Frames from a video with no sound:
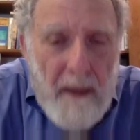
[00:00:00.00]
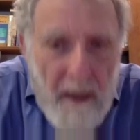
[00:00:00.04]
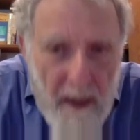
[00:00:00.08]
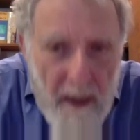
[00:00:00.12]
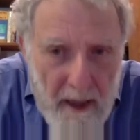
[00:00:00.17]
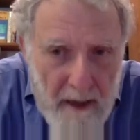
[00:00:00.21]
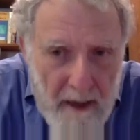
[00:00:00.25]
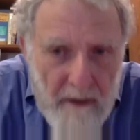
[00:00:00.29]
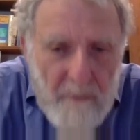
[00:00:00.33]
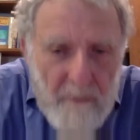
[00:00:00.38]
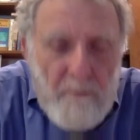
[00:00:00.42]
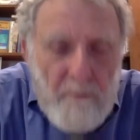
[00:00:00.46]

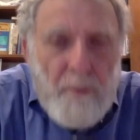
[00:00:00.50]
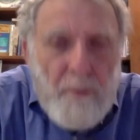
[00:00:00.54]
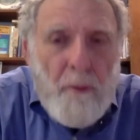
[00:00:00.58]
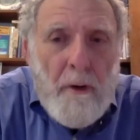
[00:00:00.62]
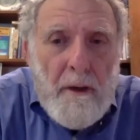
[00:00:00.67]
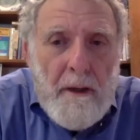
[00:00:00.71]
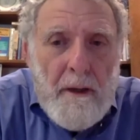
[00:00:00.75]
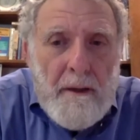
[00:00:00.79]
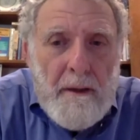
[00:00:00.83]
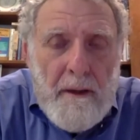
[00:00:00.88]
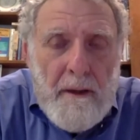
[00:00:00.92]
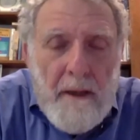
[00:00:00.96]
And it's
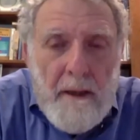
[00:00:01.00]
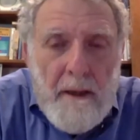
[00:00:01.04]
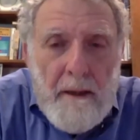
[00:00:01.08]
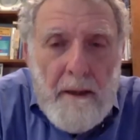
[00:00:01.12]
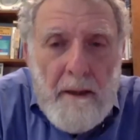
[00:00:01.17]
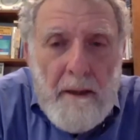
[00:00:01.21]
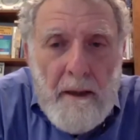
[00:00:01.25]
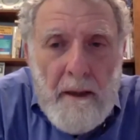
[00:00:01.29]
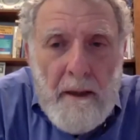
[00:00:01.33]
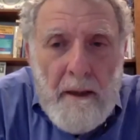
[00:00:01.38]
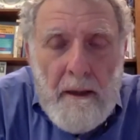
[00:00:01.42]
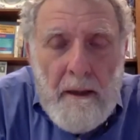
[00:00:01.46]
important it did.